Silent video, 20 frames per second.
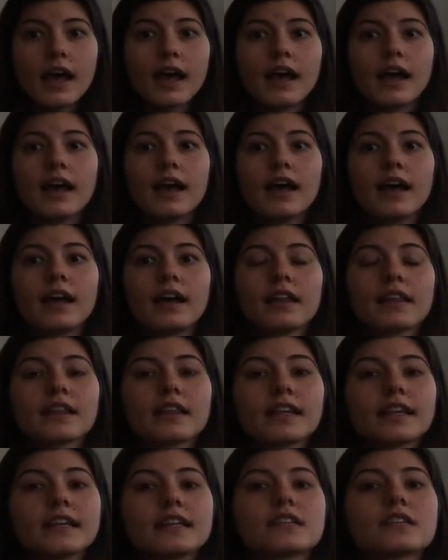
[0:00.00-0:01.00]
and
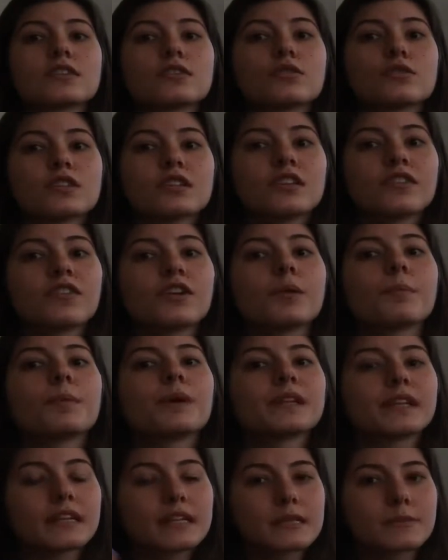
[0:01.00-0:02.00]
leads to the
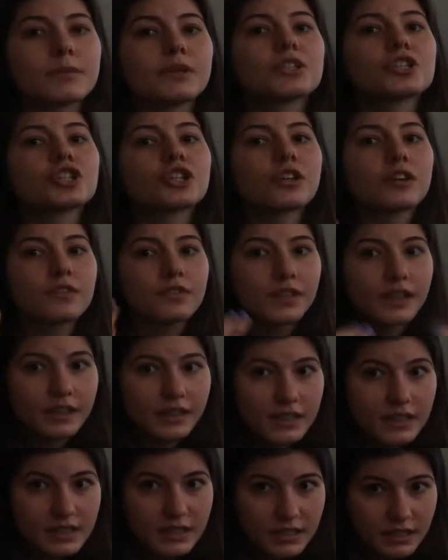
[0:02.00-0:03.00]
development and expansion of
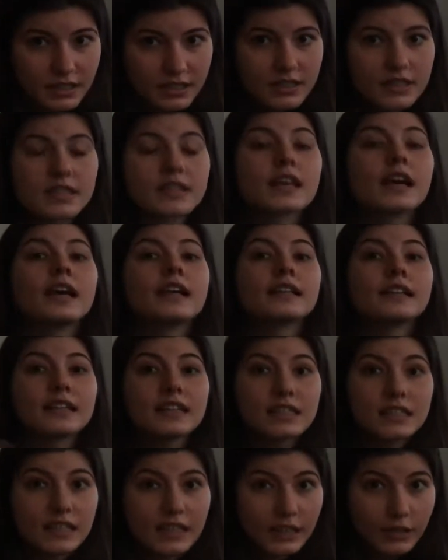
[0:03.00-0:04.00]
kidney cysts, and
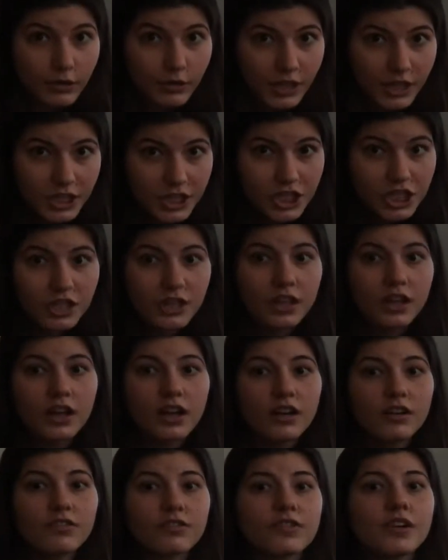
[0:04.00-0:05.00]
this regulation
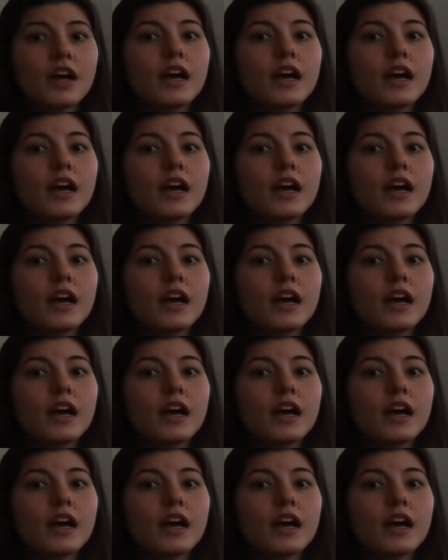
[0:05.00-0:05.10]
of